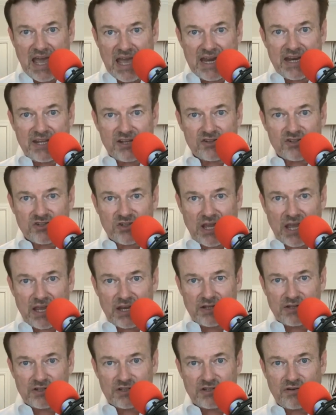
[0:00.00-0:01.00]
in
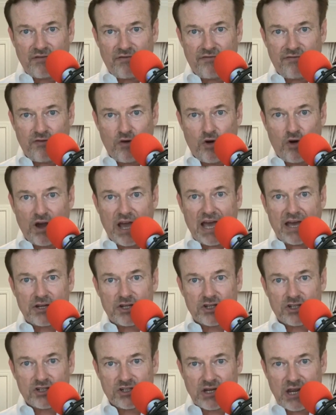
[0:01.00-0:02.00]
exchange for
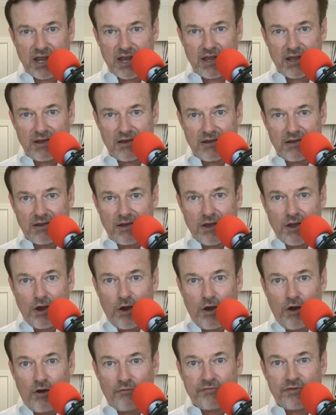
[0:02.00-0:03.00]
a share
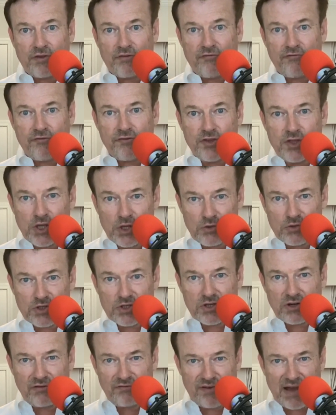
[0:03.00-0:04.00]
of the
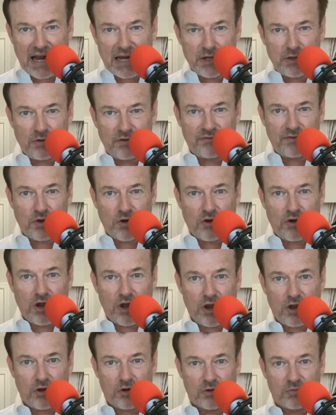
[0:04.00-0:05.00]
future value of your
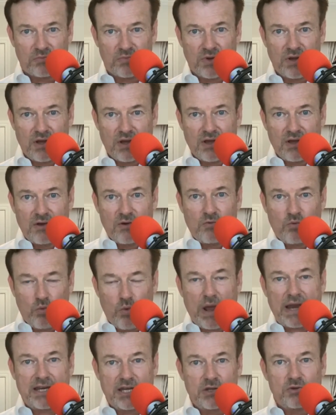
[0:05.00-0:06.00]
home
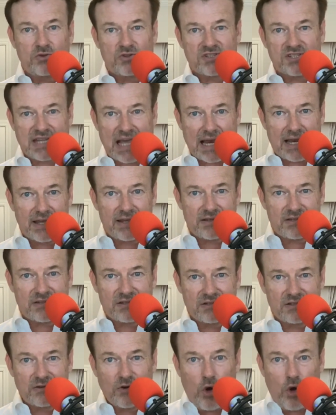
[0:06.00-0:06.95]
when you sell it,